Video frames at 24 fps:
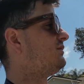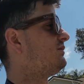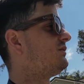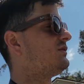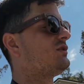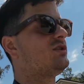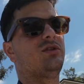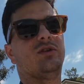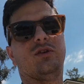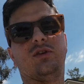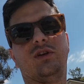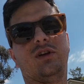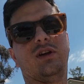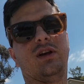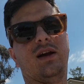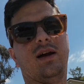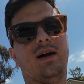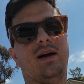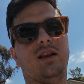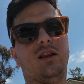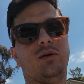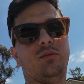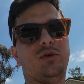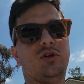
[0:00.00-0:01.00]
So
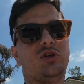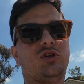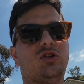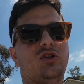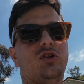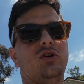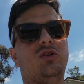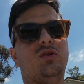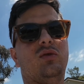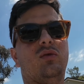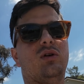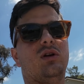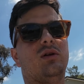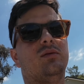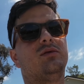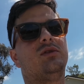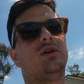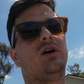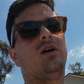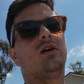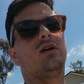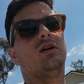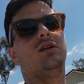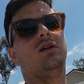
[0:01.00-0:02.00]
yeah, let me show you what I'm
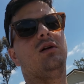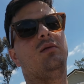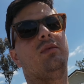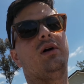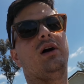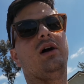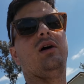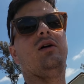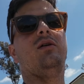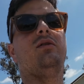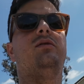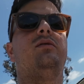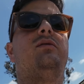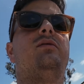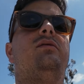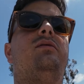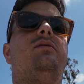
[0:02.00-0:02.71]
talking about.